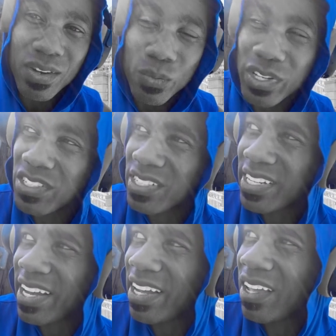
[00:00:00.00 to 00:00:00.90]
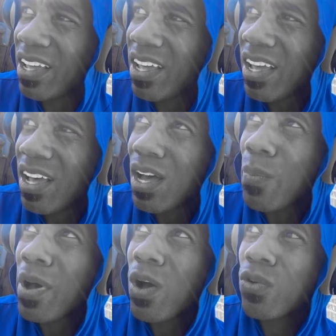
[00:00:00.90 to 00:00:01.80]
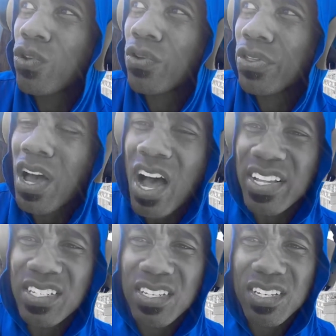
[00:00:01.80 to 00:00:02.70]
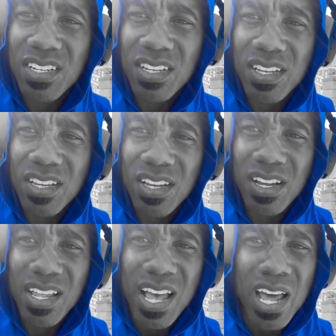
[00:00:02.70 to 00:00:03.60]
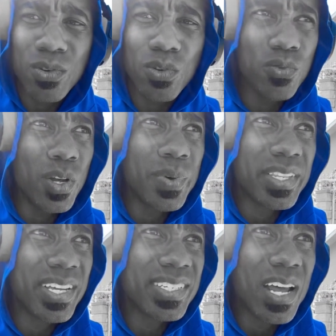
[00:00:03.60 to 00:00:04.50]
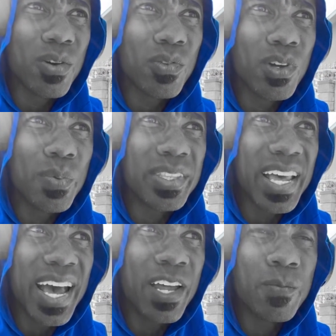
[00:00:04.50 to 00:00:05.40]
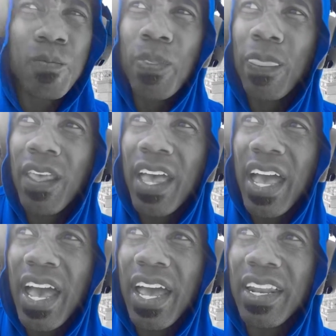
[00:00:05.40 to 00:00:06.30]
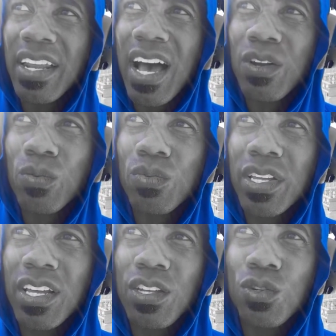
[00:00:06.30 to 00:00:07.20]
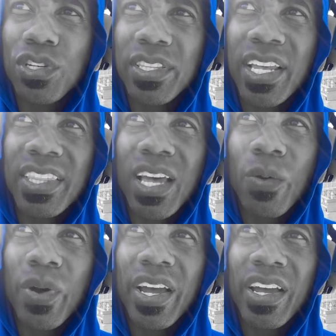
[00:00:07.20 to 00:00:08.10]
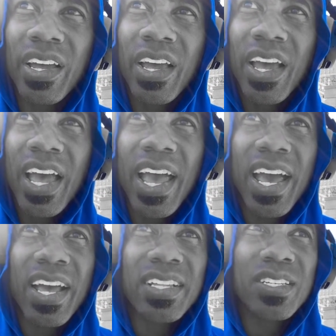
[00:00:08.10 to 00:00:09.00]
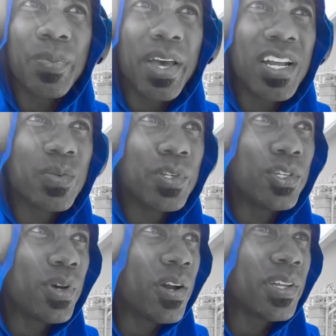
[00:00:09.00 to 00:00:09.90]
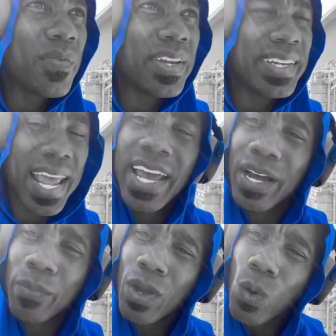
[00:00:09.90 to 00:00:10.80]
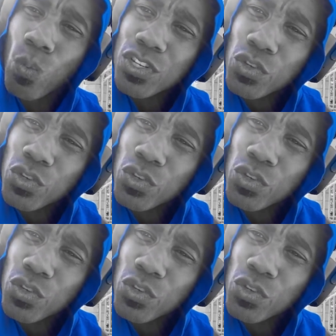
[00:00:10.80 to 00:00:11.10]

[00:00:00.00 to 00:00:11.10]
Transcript: well, let's just say, about your thoughts. Like, I don't agree with this, I don't agree with that, and I don't think you should think that way. And to be honest with you, I don't give a damn what you